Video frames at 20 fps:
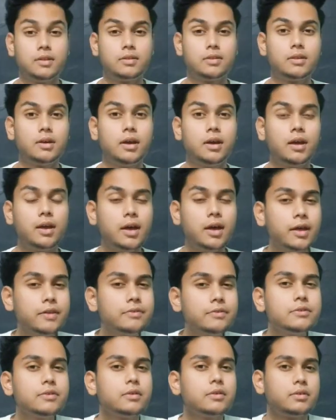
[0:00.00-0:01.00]
The
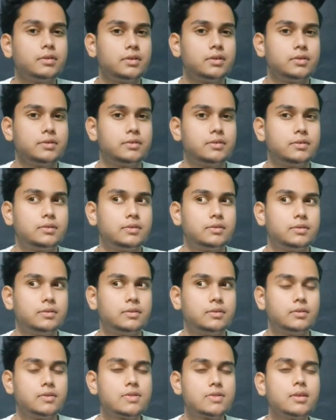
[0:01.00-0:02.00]
answer is,